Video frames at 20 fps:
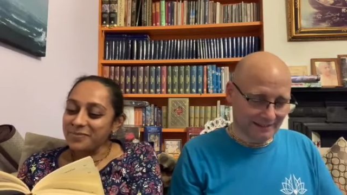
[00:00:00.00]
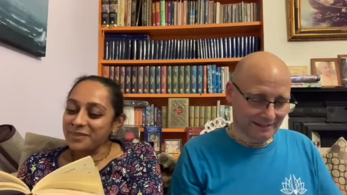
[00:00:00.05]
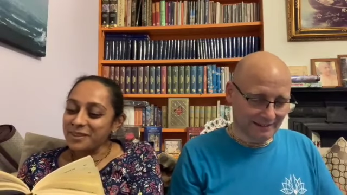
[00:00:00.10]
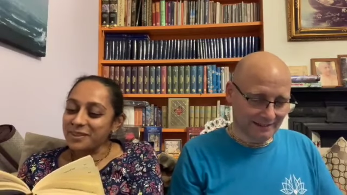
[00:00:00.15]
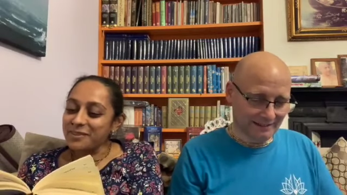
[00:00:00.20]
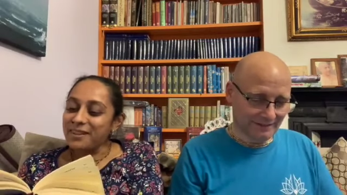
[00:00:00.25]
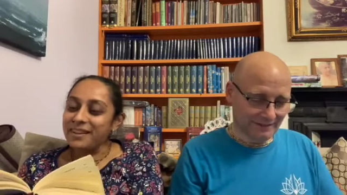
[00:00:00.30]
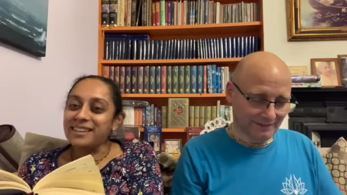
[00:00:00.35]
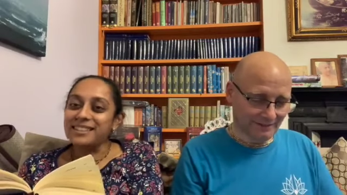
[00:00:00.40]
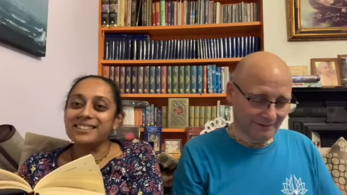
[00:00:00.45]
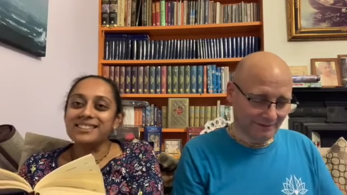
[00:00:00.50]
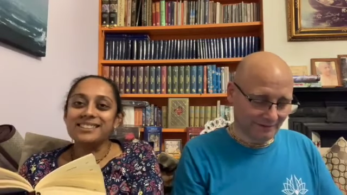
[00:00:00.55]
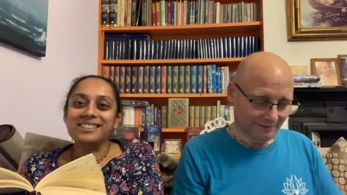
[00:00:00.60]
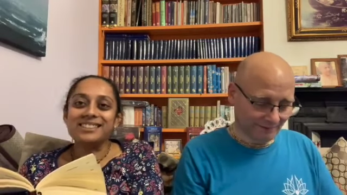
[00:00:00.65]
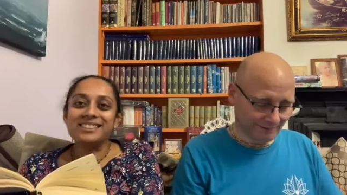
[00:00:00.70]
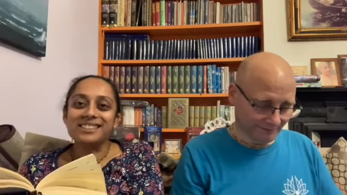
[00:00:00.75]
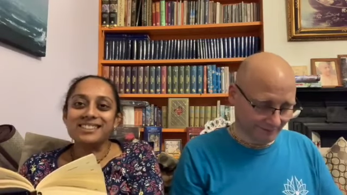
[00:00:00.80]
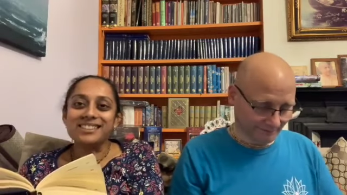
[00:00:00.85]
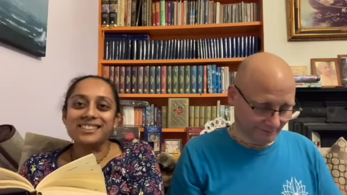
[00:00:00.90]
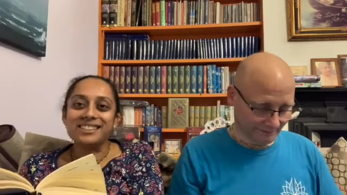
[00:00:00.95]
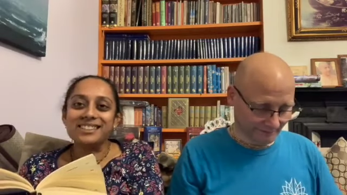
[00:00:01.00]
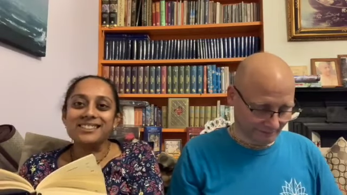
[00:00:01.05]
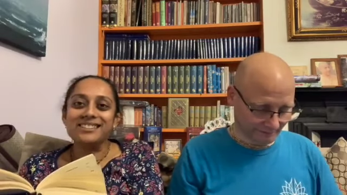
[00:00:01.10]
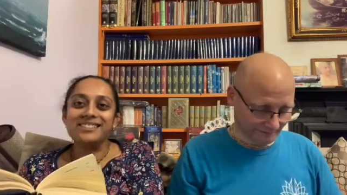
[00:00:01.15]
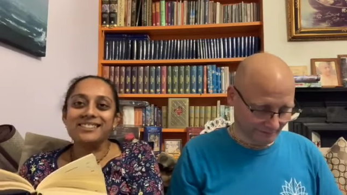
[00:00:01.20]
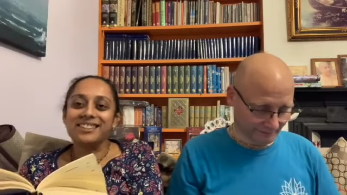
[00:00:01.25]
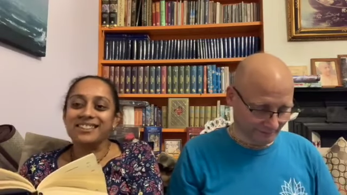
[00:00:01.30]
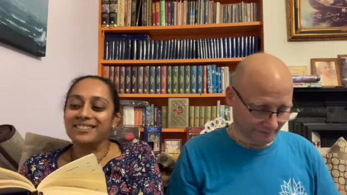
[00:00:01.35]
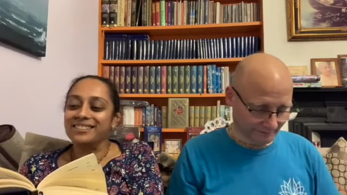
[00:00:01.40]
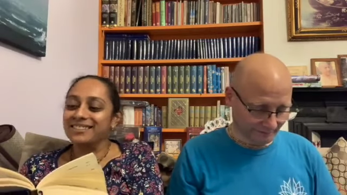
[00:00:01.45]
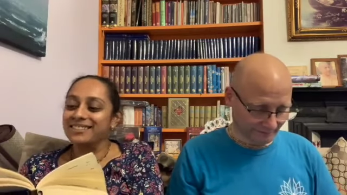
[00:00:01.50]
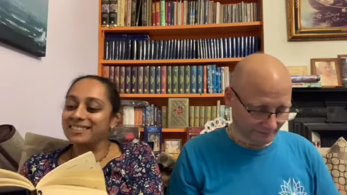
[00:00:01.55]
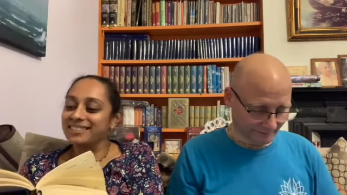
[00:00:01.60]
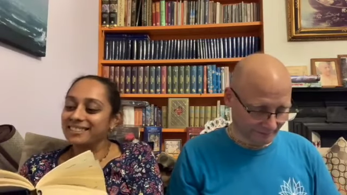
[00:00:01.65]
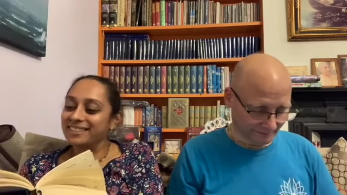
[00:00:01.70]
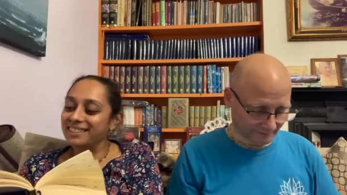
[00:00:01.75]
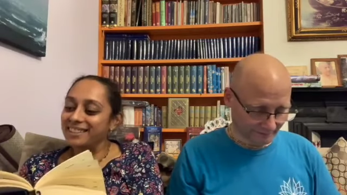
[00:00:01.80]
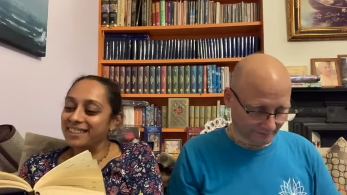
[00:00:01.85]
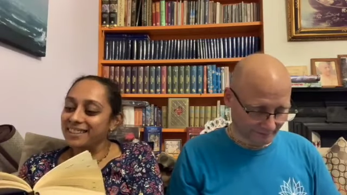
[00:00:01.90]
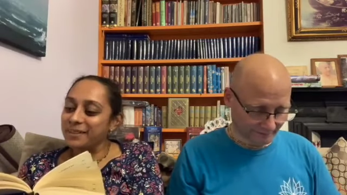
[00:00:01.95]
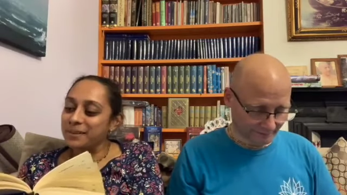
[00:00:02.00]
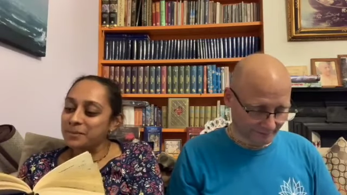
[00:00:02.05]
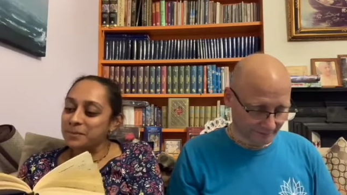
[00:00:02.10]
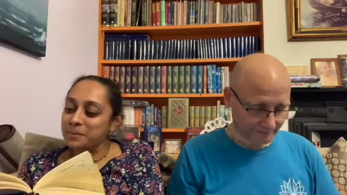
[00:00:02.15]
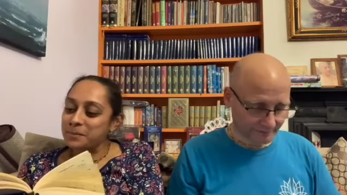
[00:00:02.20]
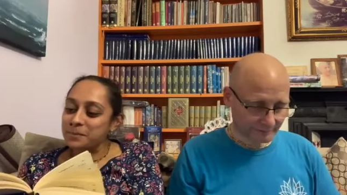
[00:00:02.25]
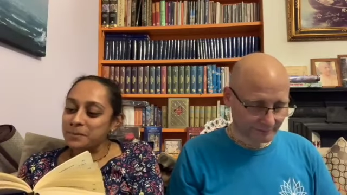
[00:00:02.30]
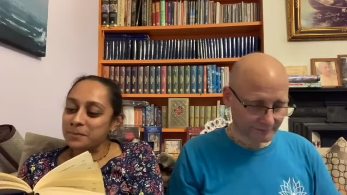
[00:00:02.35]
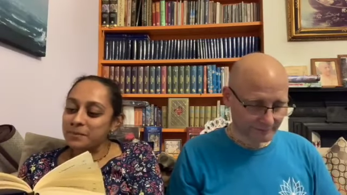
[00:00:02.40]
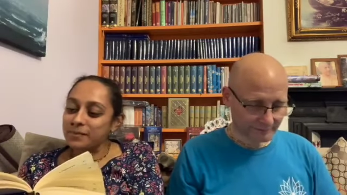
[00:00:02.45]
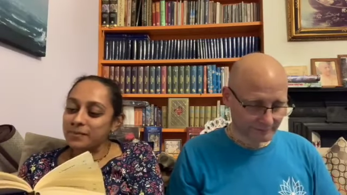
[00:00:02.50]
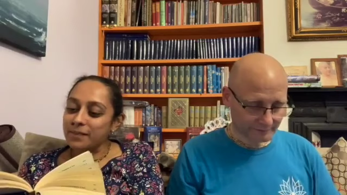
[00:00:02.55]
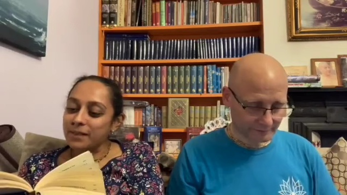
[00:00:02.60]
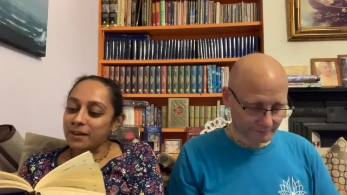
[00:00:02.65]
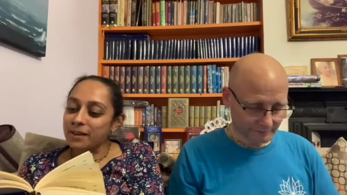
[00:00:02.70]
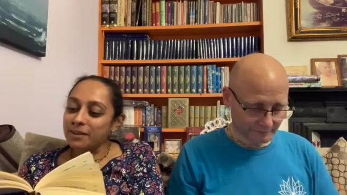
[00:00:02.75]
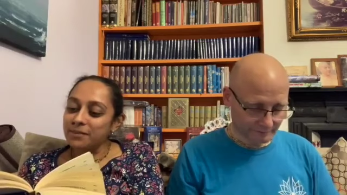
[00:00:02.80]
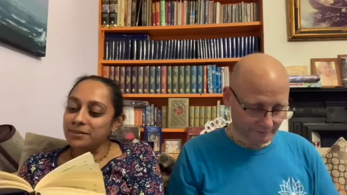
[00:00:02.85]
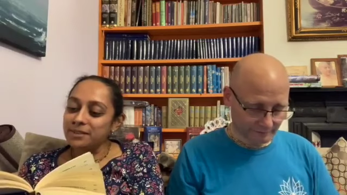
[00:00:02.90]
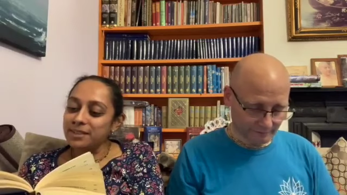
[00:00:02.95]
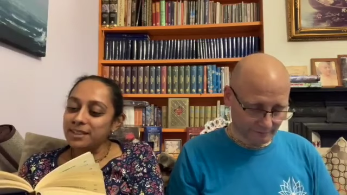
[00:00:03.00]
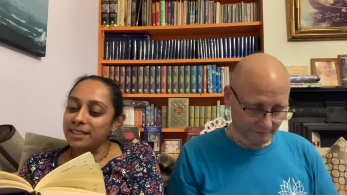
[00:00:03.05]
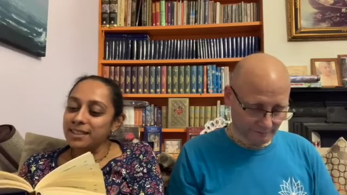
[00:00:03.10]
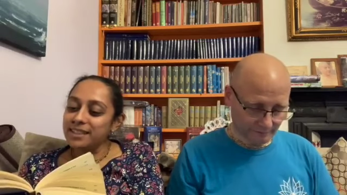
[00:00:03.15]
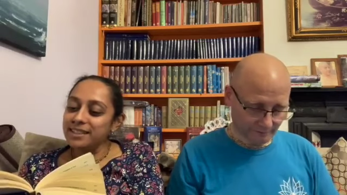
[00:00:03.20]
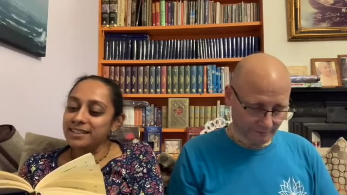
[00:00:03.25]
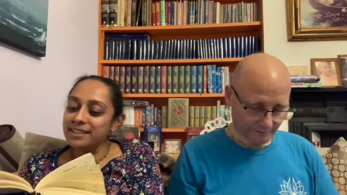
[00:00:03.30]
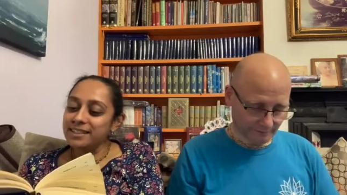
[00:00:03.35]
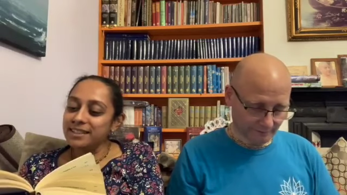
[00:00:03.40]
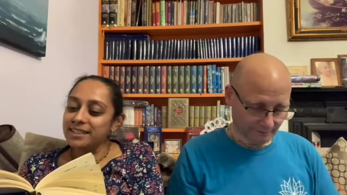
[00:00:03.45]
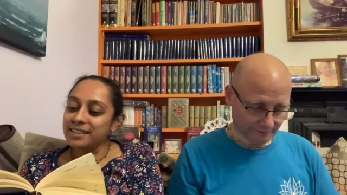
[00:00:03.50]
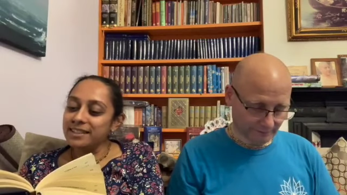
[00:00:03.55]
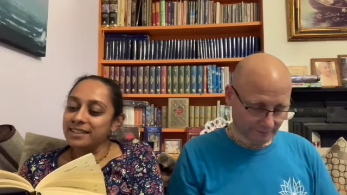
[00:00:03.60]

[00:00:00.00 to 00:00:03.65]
Speaker 1: well, I just continue though. After the incident,